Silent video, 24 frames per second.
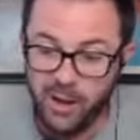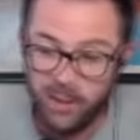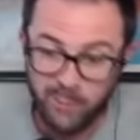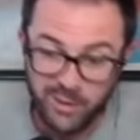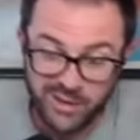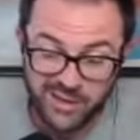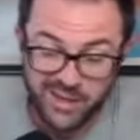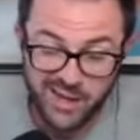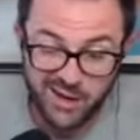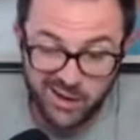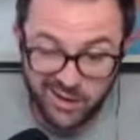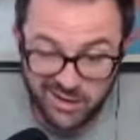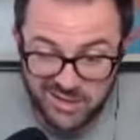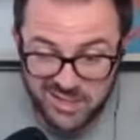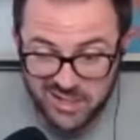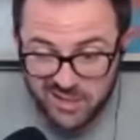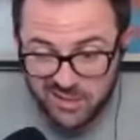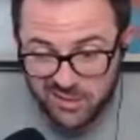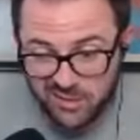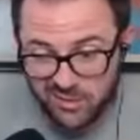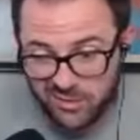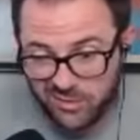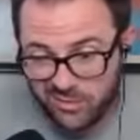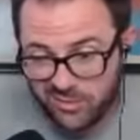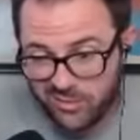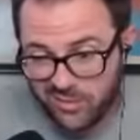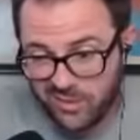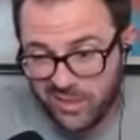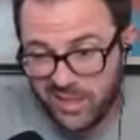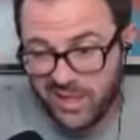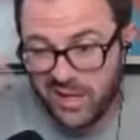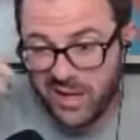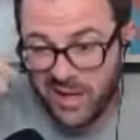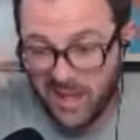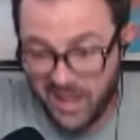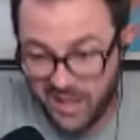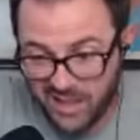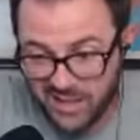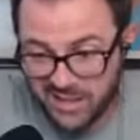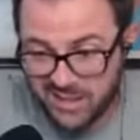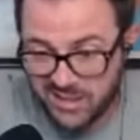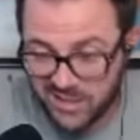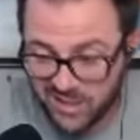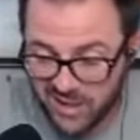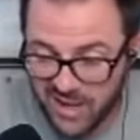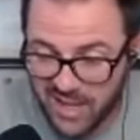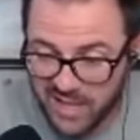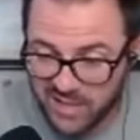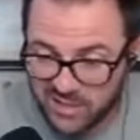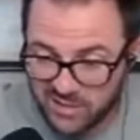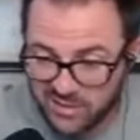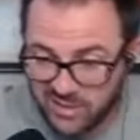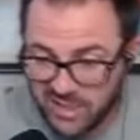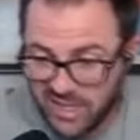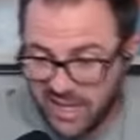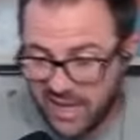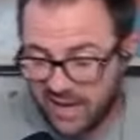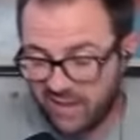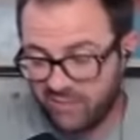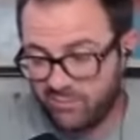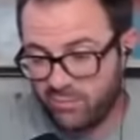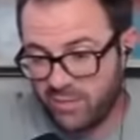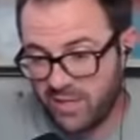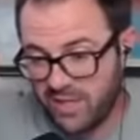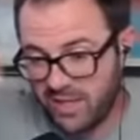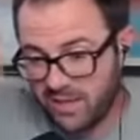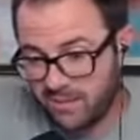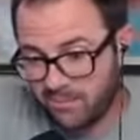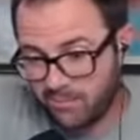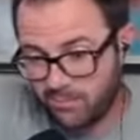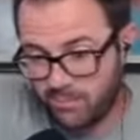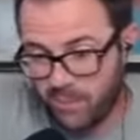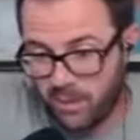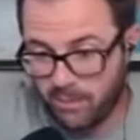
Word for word: but they also the nones are actually kind of being a,